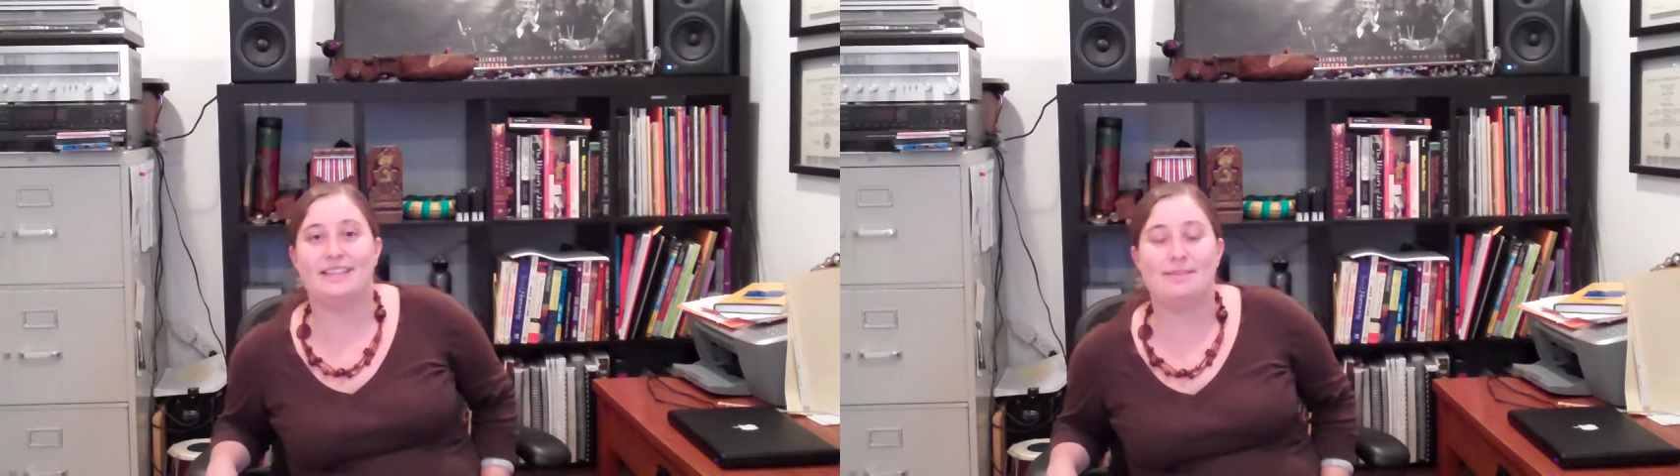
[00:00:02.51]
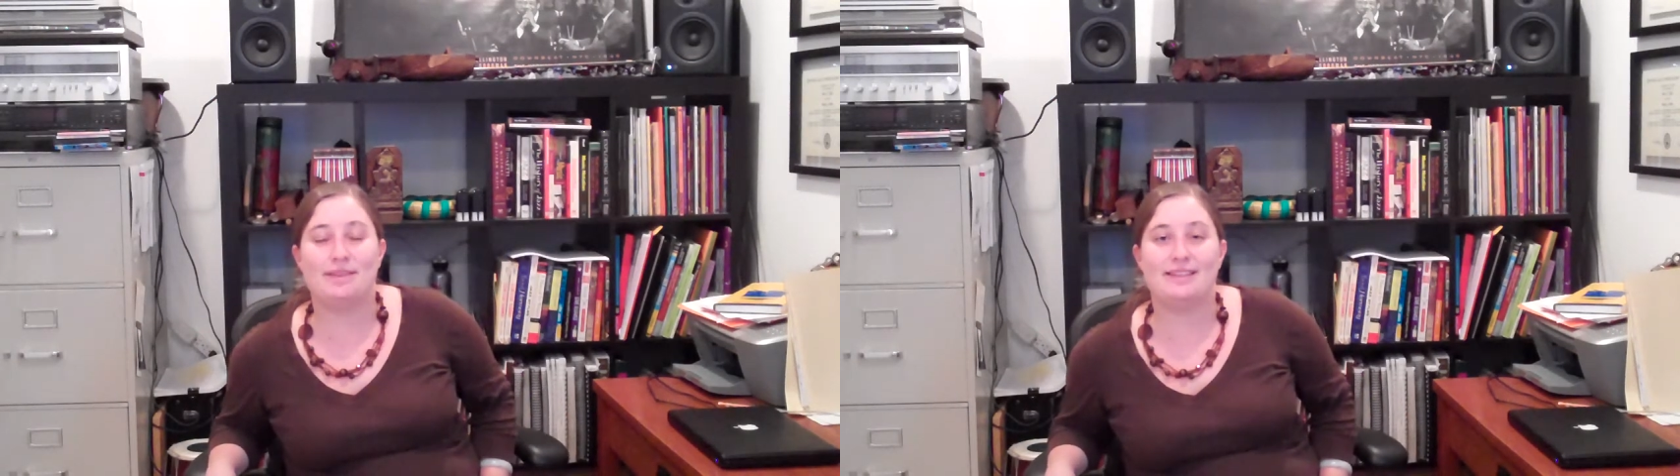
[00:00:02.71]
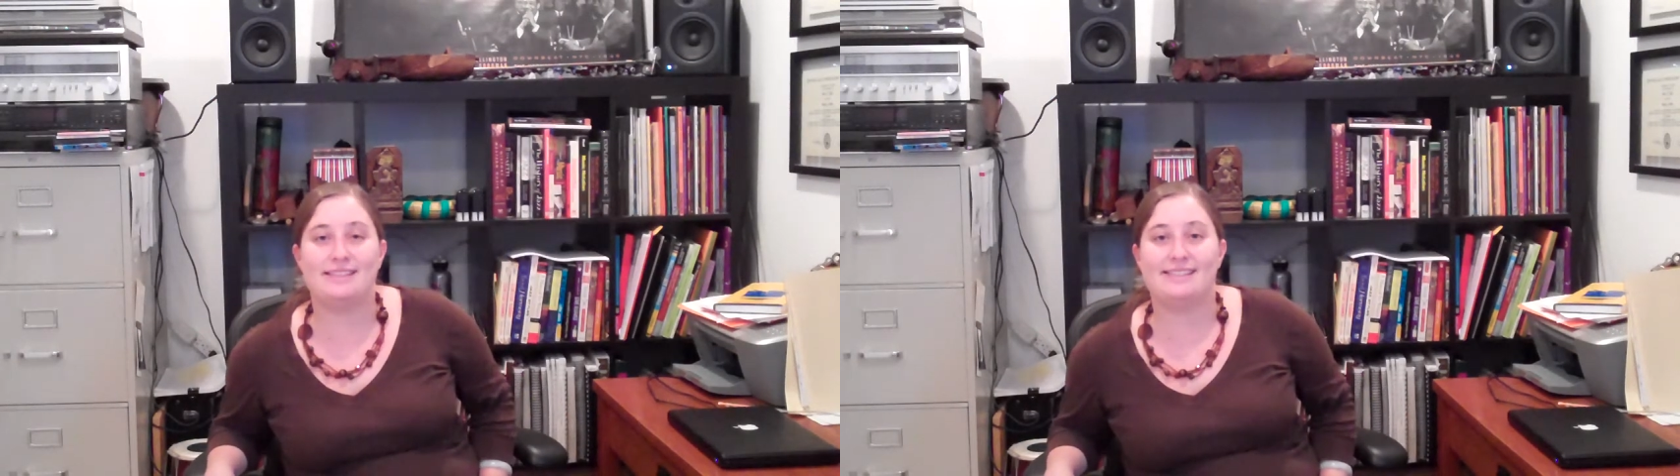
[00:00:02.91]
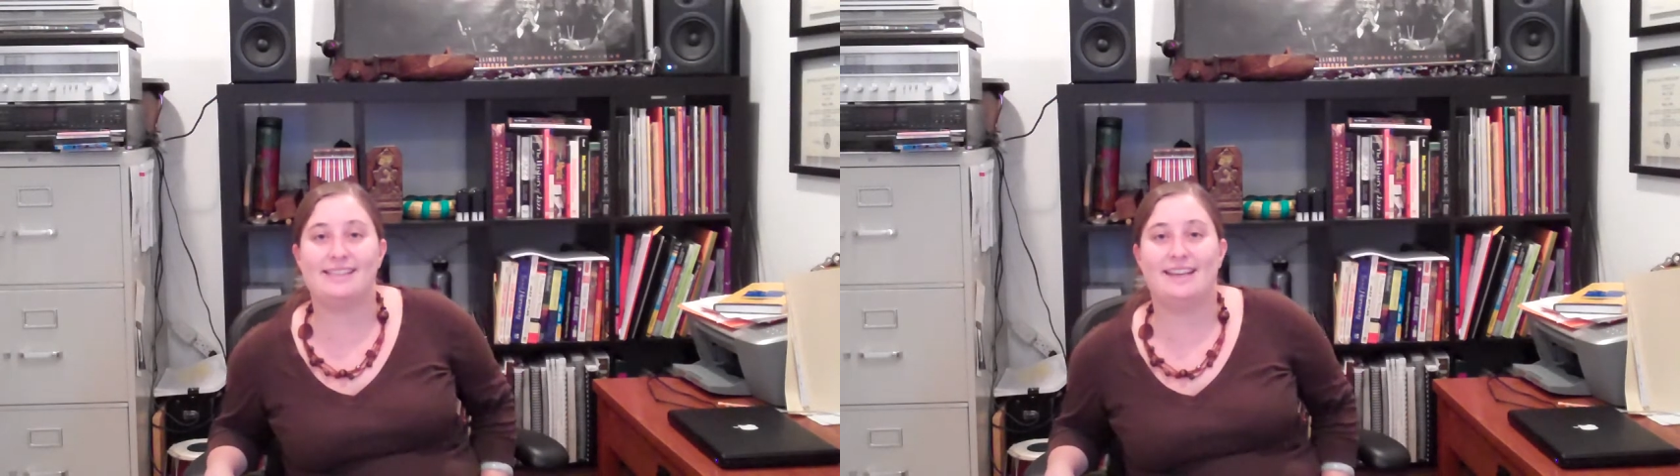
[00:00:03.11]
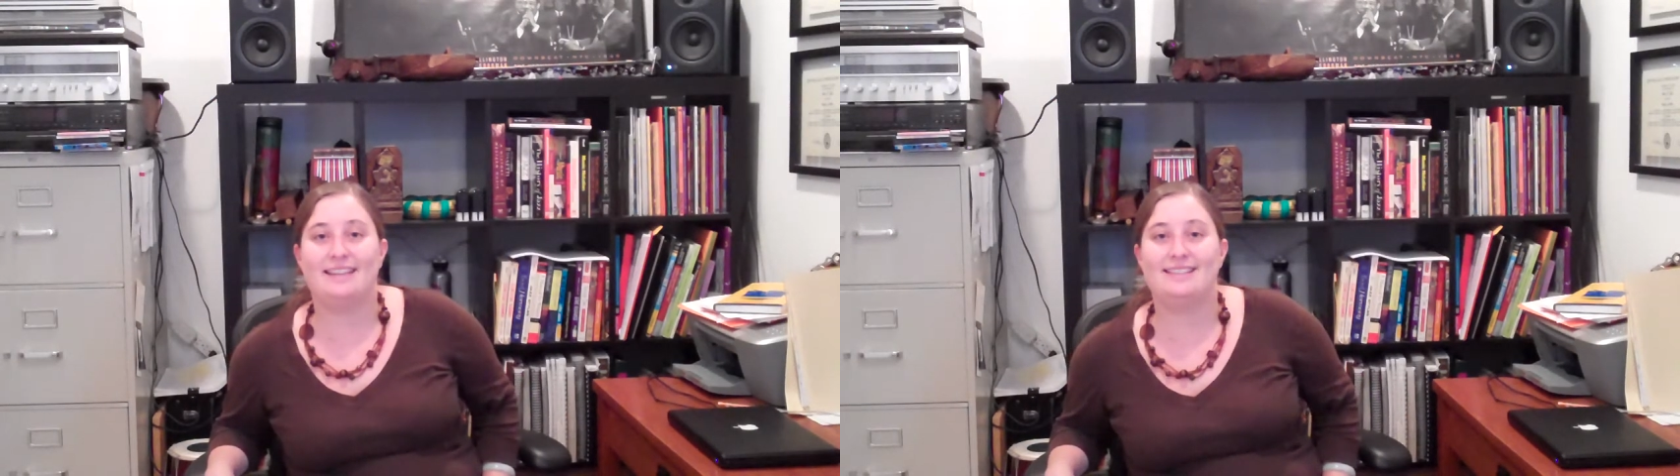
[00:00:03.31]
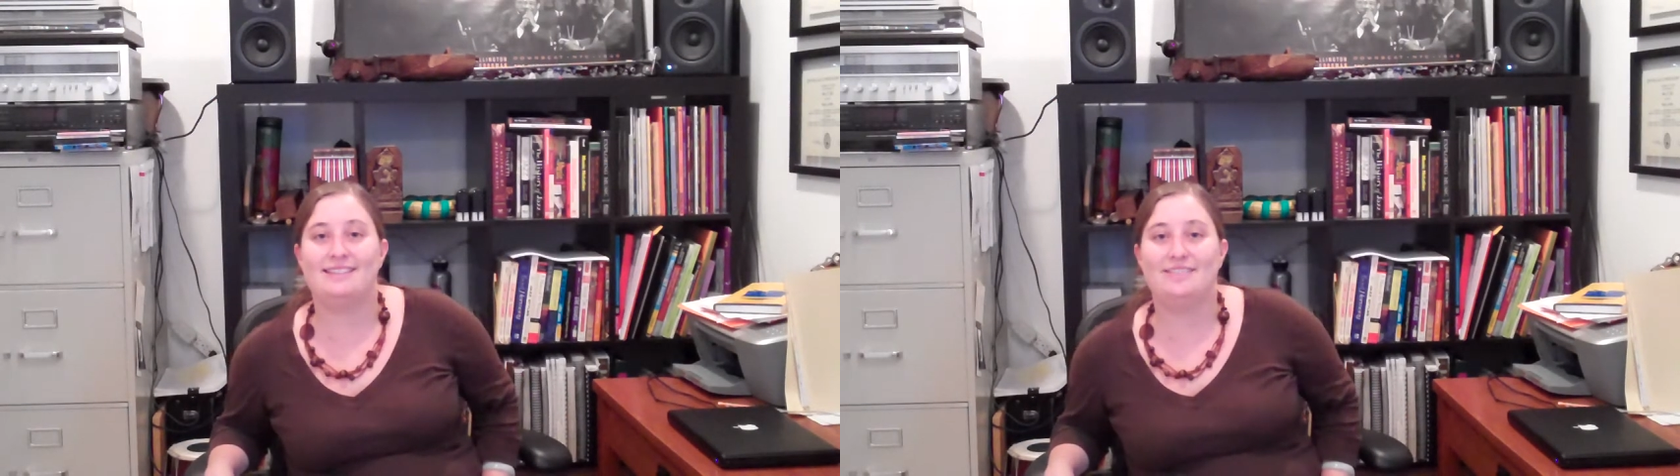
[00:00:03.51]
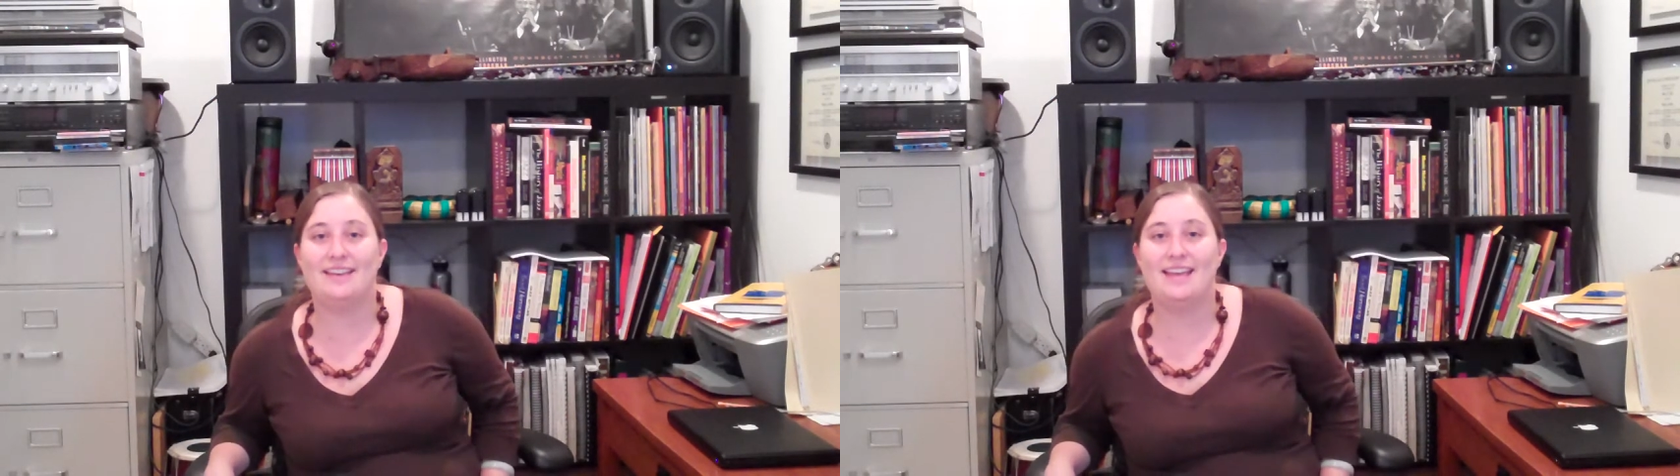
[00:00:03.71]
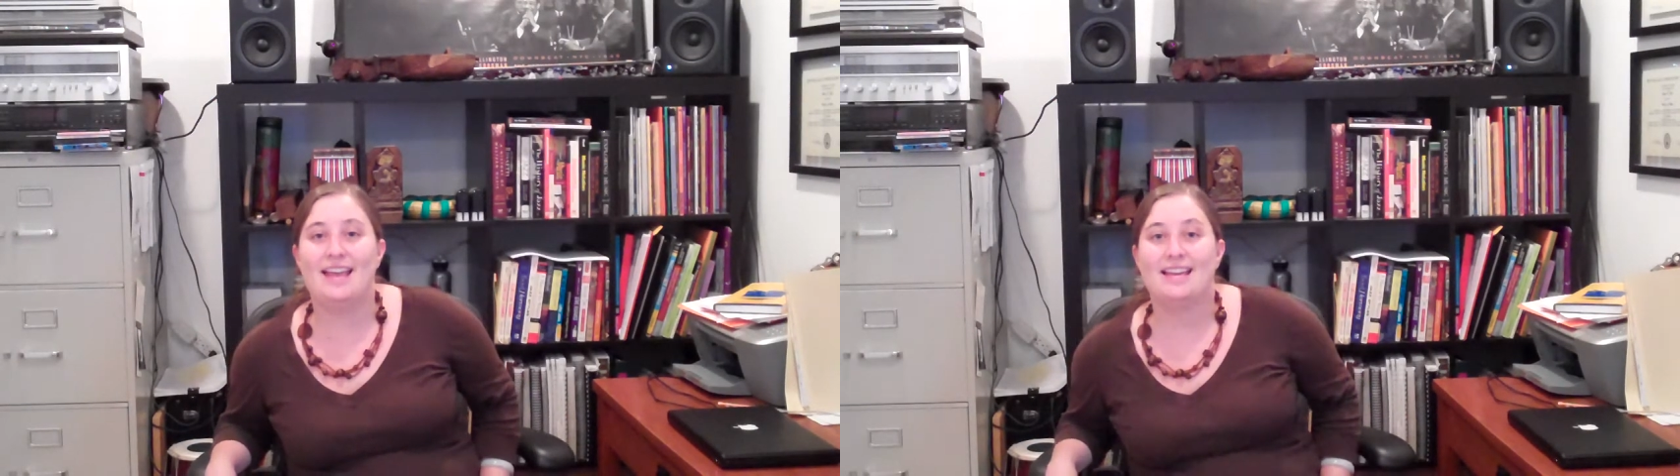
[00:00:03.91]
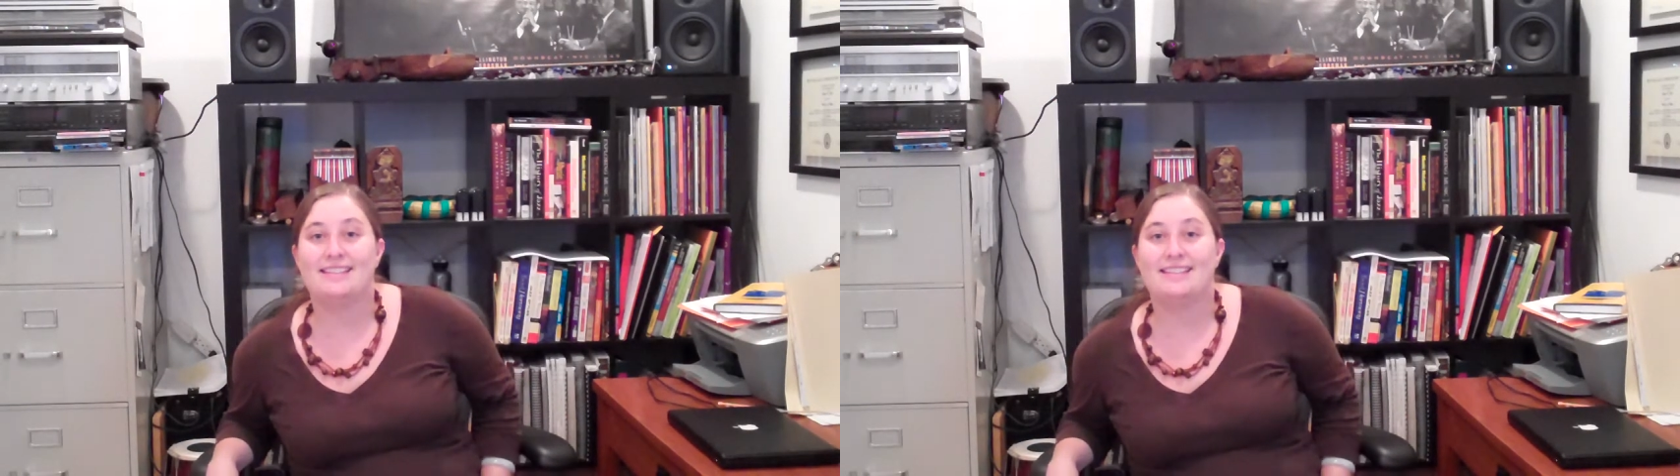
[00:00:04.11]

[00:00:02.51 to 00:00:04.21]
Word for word: Leib and this is Singing TV.